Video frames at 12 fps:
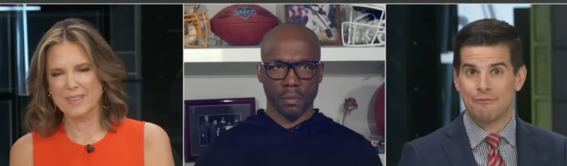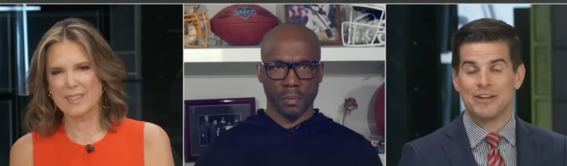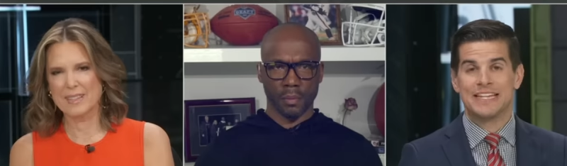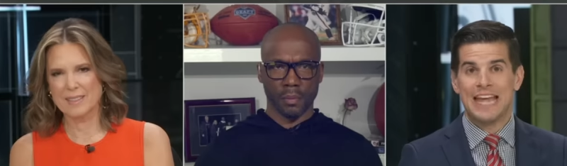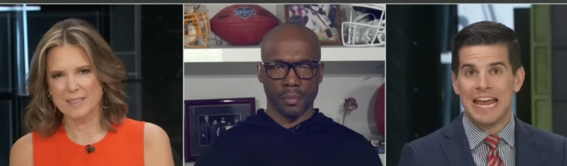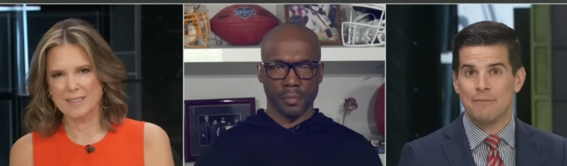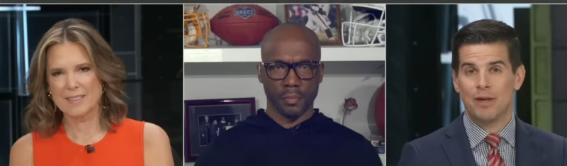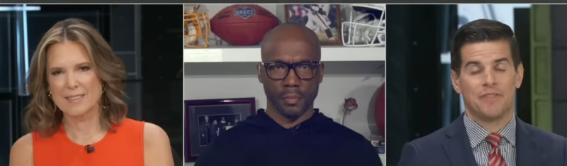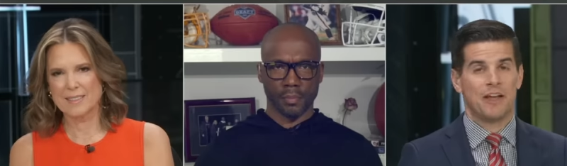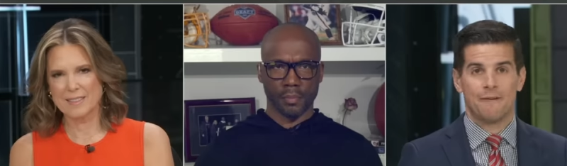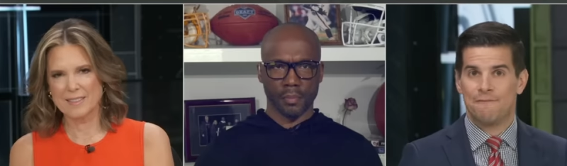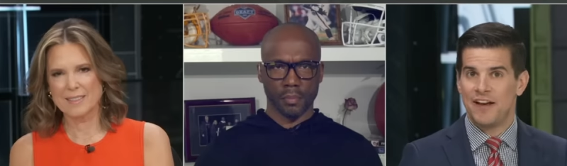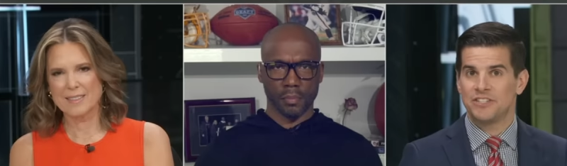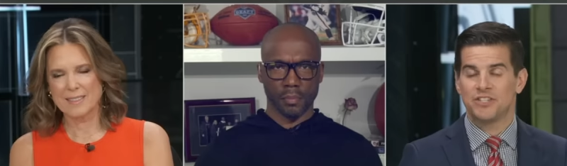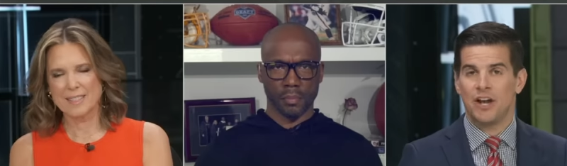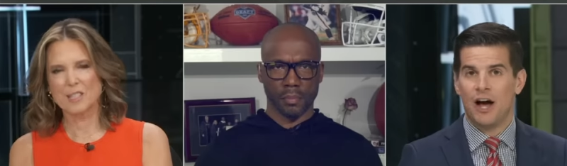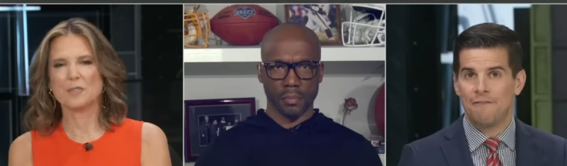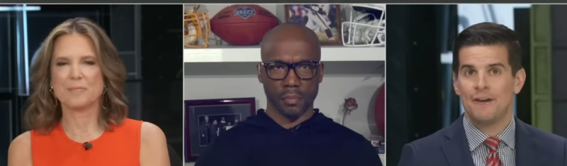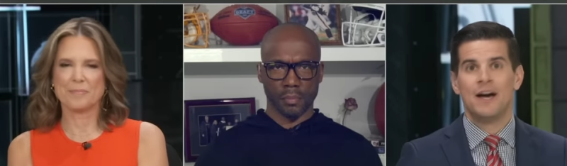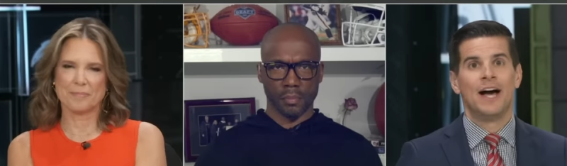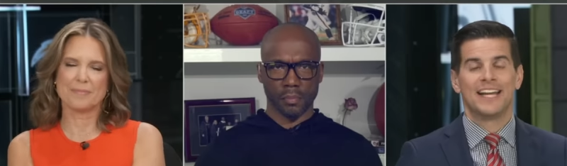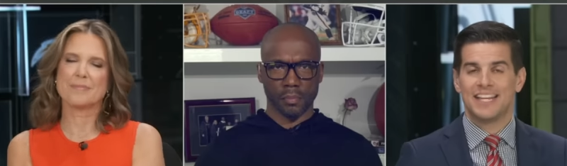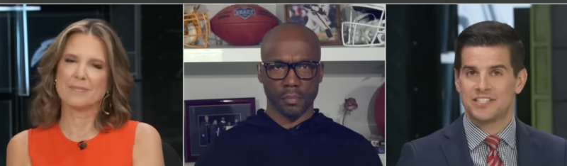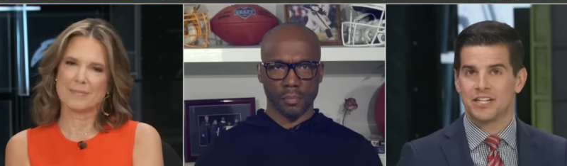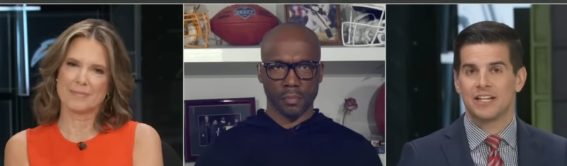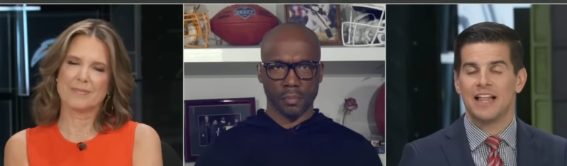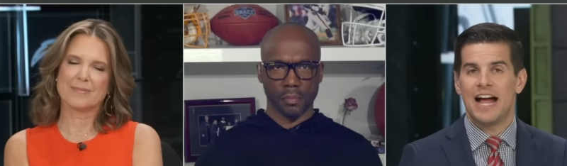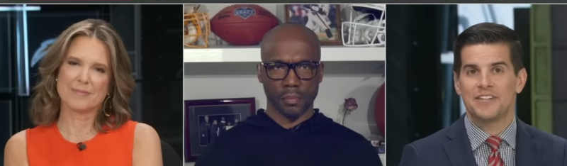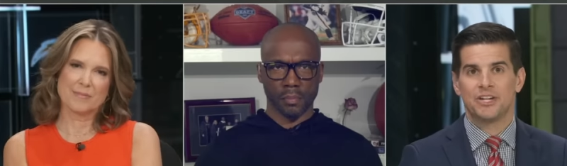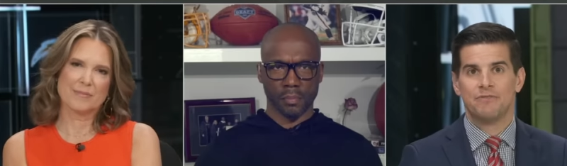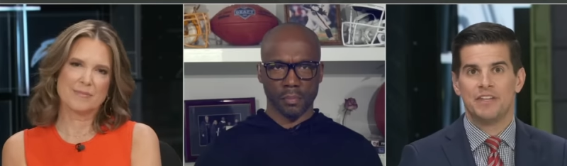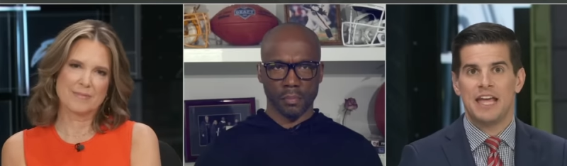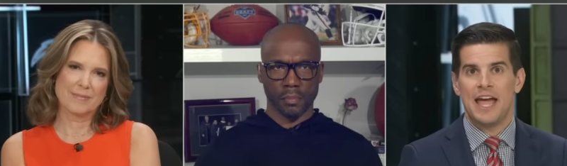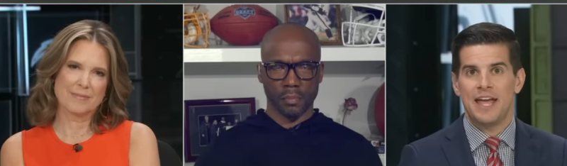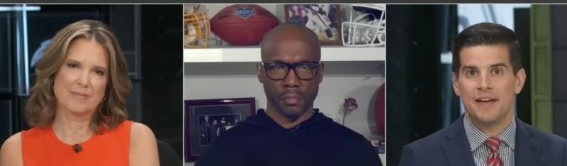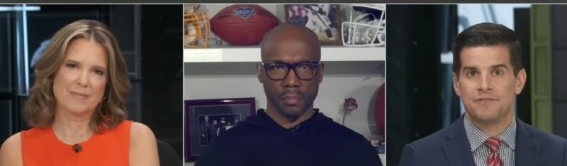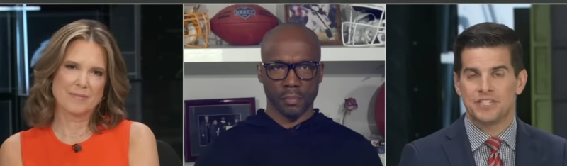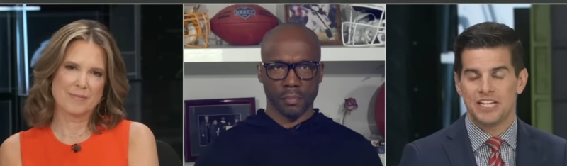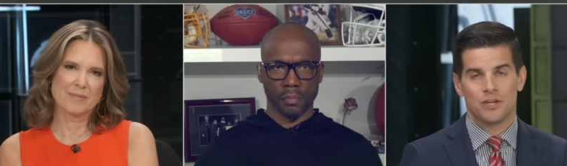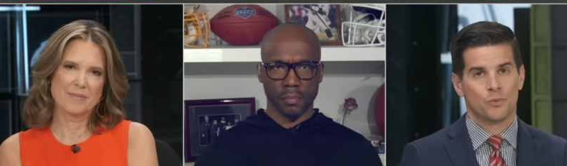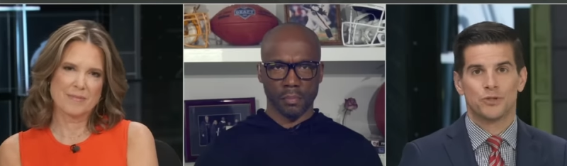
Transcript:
Speaker 1: every game like they are facing off against the class of the A F C.